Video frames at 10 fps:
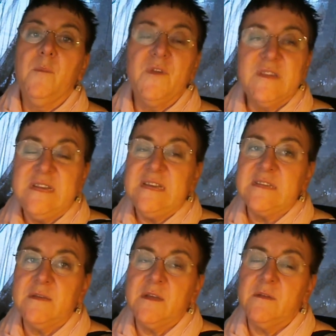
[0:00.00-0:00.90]
Personally,
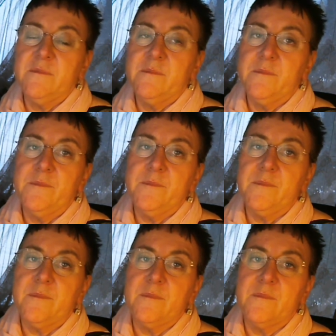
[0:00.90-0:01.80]
as
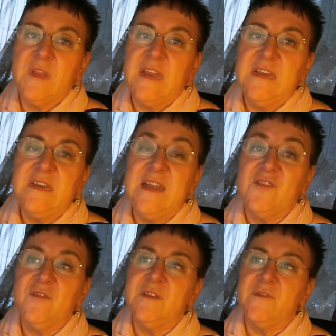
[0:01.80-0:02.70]
an
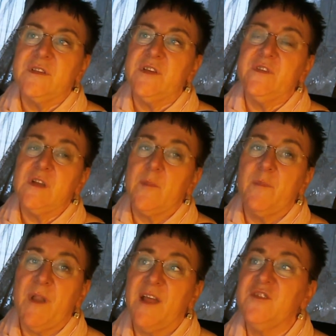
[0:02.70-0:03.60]
international civil servant, I'm
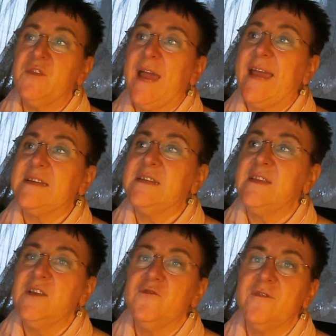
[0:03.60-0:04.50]
obliged to act in
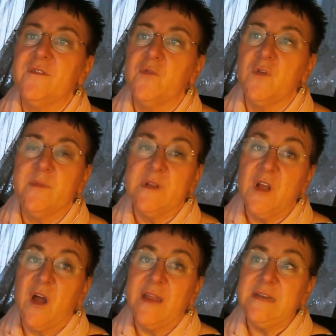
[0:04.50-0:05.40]
the interests of all
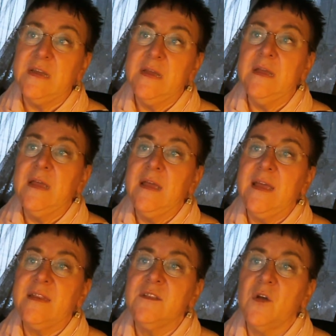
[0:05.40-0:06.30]
humankind
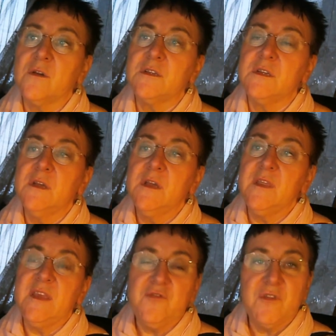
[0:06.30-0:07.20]
and not in
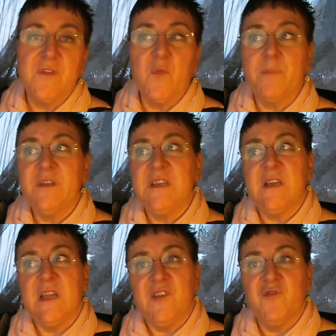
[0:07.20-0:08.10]
the interests of one
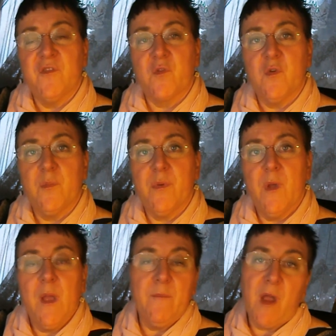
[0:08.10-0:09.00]
particular interest group,
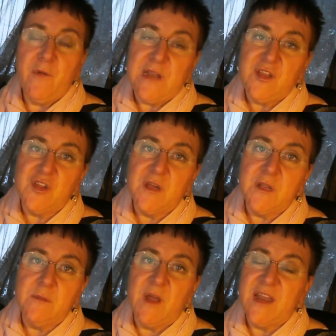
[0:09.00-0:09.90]
my
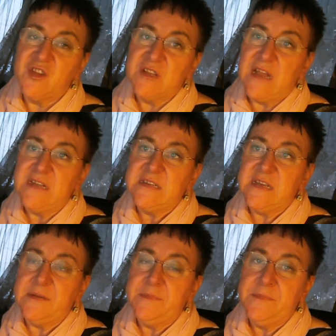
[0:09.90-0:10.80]
religion, my nationality.
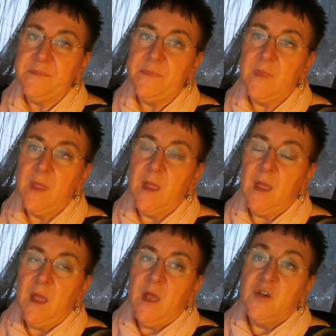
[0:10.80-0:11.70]

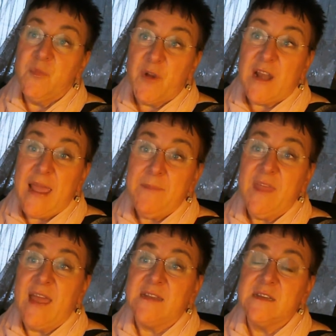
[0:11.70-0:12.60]
To proclaim
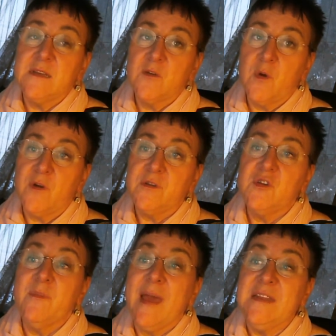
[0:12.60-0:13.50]
that, quote,
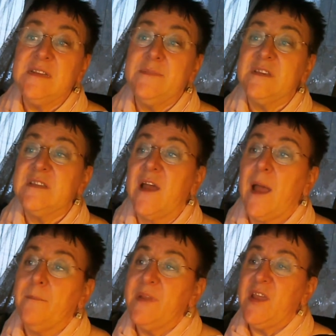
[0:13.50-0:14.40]
humanity must now
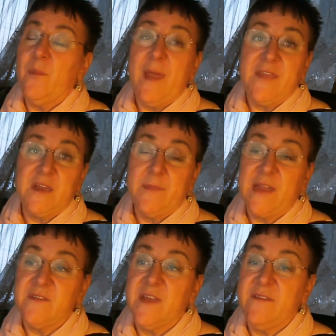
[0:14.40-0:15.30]
humbly obey the
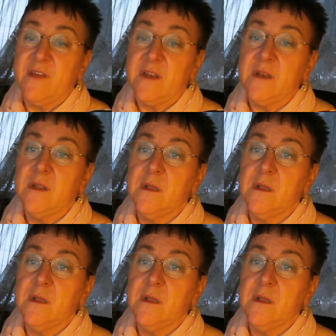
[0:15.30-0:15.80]
command of heaven,